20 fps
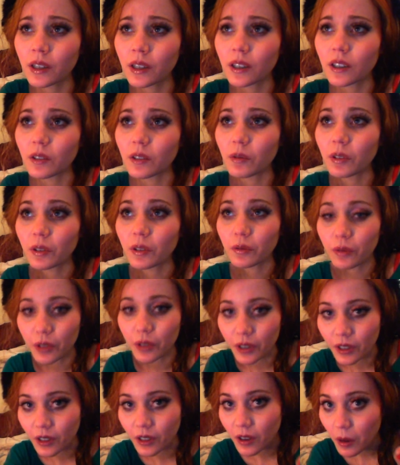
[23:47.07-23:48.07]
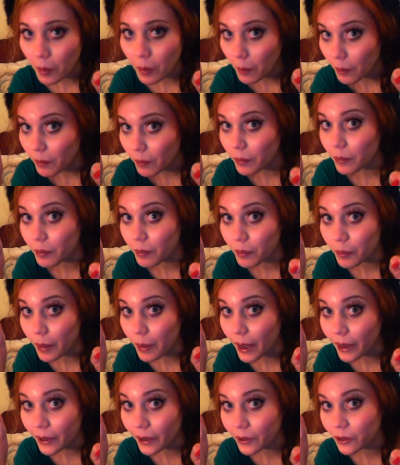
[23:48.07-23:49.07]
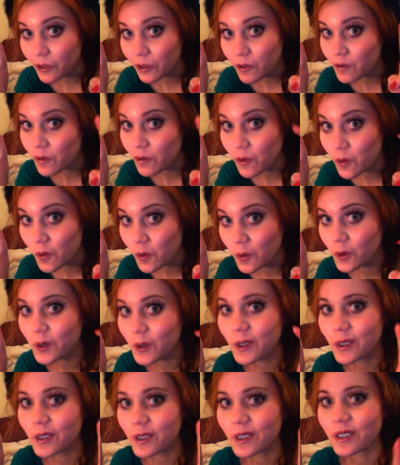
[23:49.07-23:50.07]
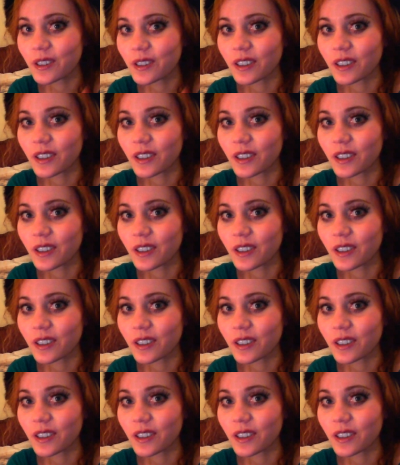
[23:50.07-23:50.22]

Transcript: one of the bad foods,